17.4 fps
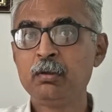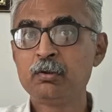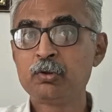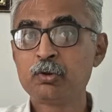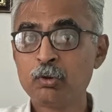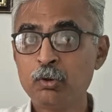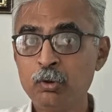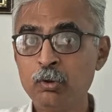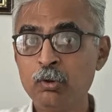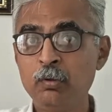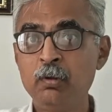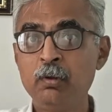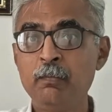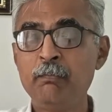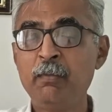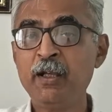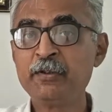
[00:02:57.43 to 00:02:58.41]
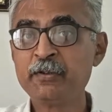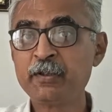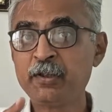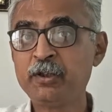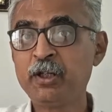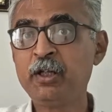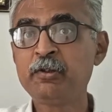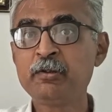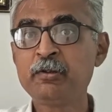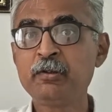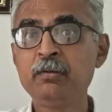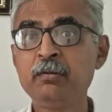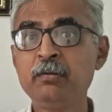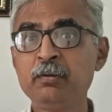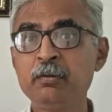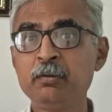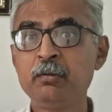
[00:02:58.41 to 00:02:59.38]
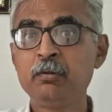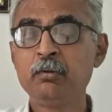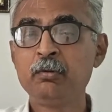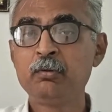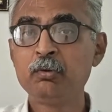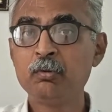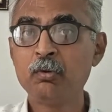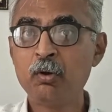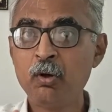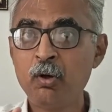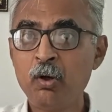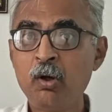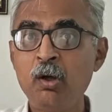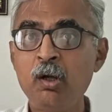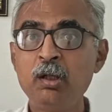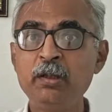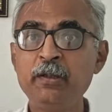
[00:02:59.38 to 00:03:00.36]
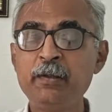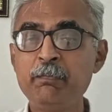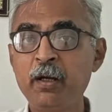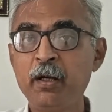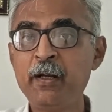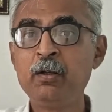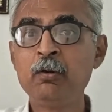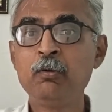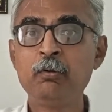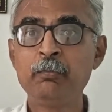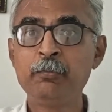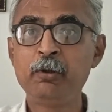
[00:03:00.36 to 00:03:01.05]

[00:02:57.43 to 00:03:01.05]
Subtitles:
So my suggestion to all the budding